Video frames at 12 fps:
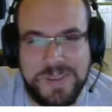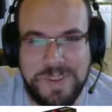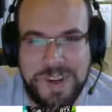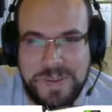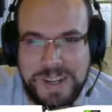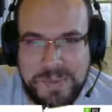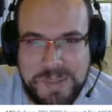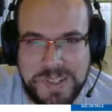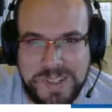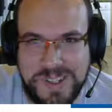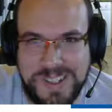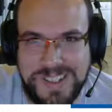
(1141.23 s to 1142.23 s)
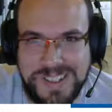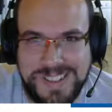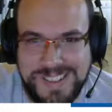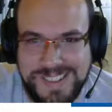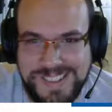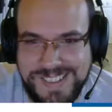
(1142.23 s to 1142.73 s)
recommend MSI
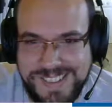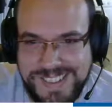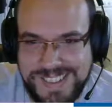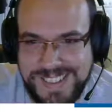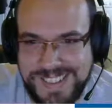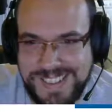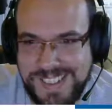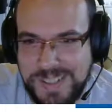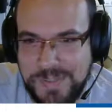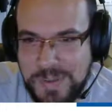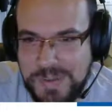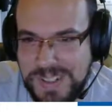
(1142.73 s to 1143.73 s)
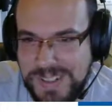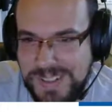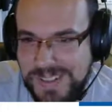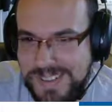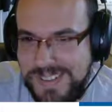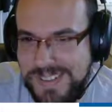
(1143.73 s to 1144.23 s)
at the moment.
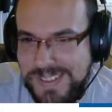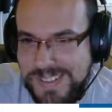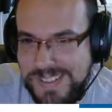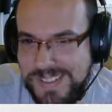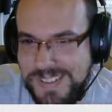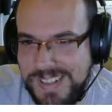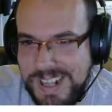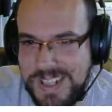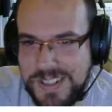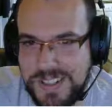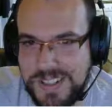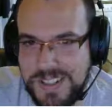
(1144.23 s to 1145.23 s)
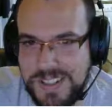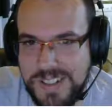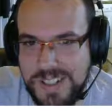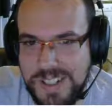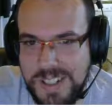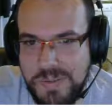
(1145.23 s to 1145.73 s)
Asus.
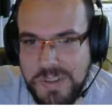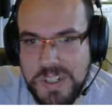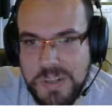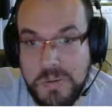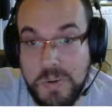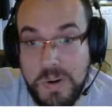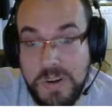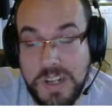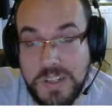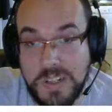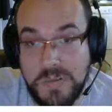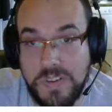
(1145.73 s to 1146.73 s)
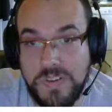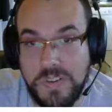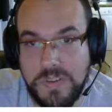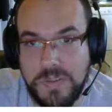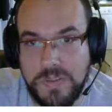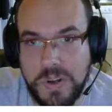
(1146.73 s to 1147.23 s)
Well, quite a
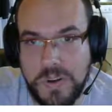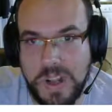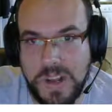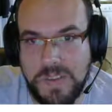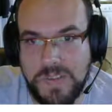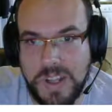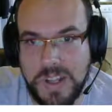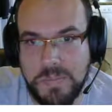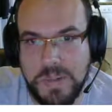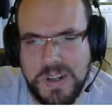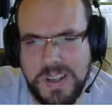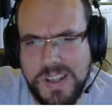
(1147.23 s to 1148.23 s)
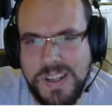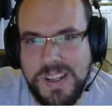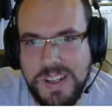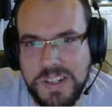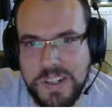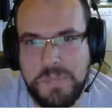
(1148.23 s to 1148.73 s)
few of them don't have that. But
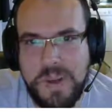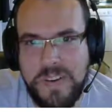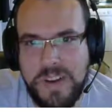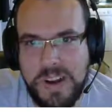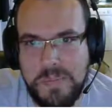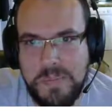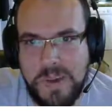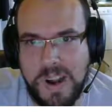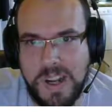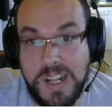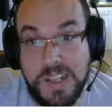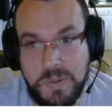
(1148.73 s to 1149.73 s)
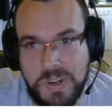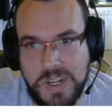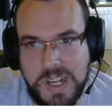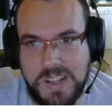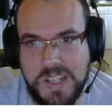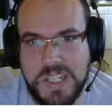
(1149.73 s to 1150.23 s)
just bearing in mind, this one,
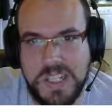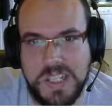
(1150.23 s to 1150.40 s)
yeah, this is